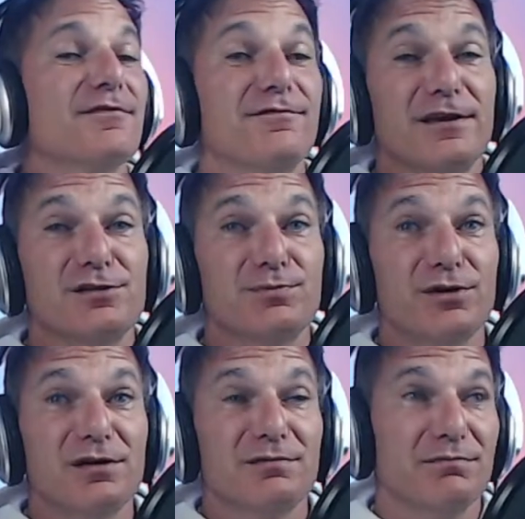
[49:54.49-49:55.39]

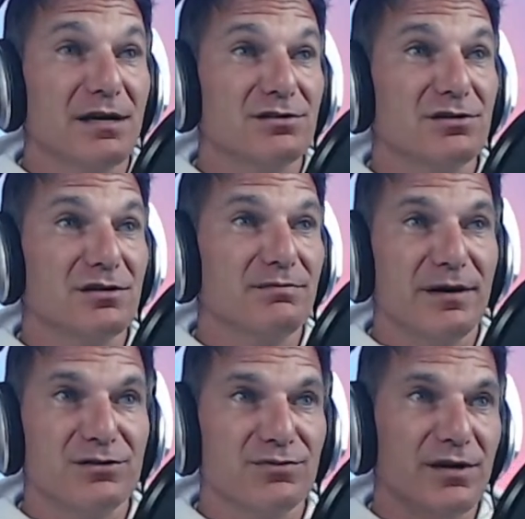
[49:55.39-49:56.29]
Facebook Messenger,
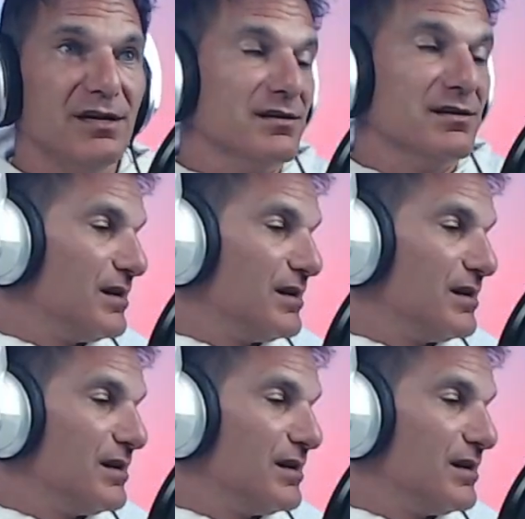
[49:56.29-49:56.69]
best way.